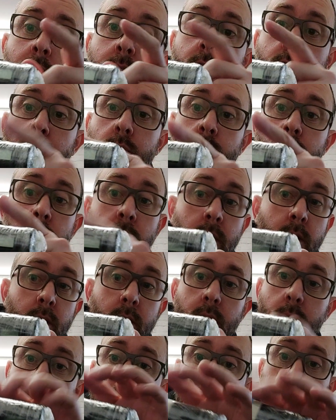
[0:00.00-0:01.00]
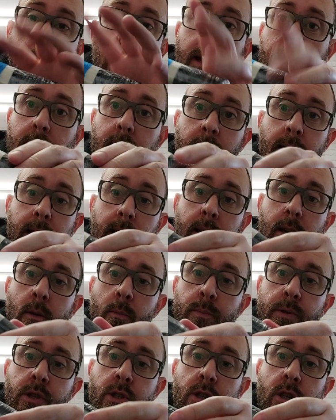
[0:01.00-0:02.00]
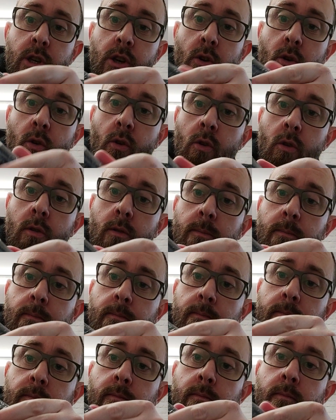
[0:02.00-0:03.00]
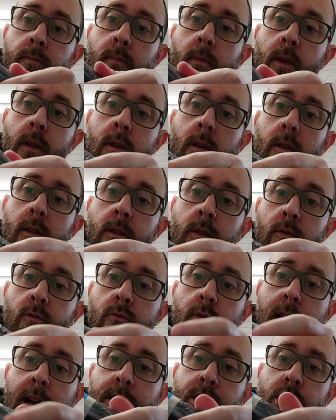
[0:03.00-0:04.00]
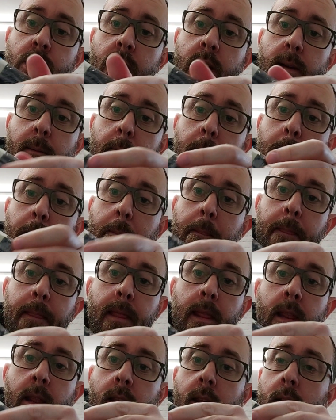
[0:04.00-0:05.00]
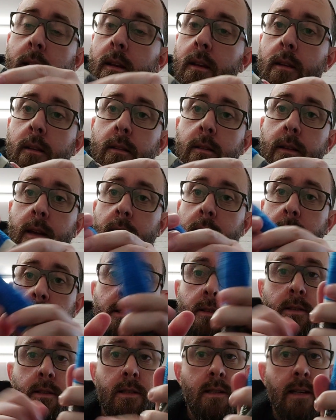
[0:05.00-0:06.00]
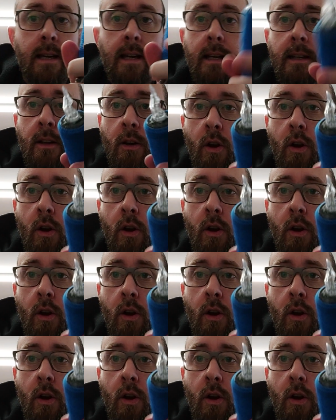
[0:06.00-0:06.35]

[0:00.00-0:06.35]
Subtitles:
you completely obscure the ratchet, then stick it in the